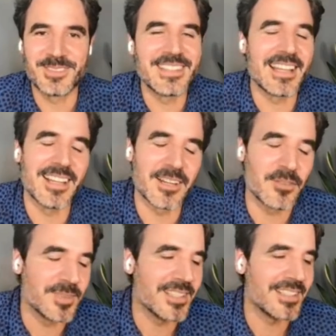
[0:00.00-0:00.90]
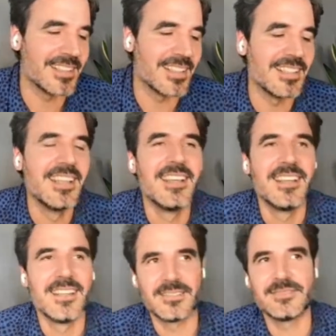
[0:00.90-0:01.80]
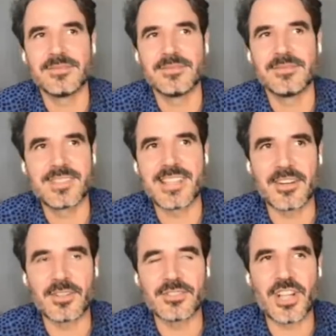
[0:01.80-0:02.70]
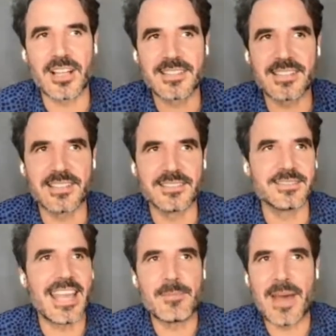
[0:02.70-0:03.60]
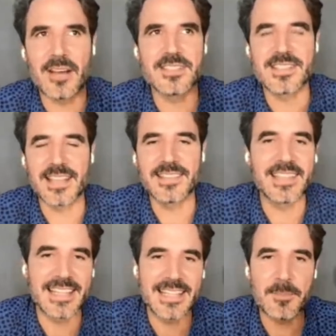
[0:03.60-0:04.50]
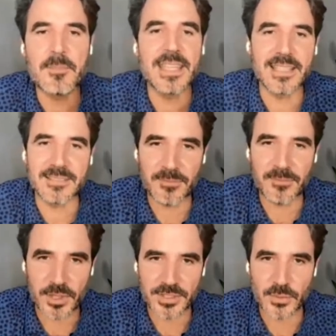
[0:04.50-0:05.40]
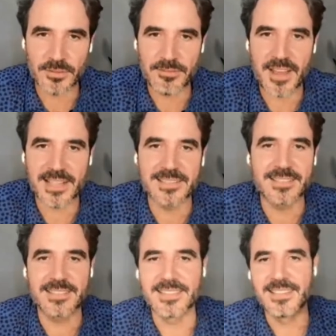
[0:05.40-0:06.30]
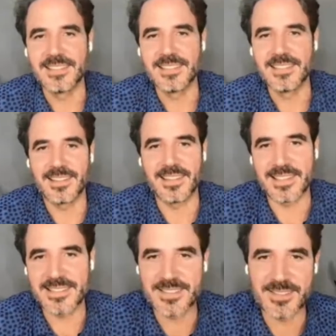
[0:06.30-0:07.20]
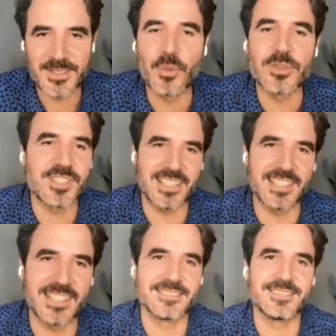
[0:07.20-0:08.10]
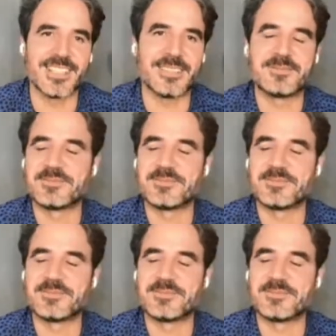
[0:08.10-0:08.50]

yeah, none of them did. And then Senator Johnson came out and said that they didn't mean for it to affect this. So we'll see. Yeah.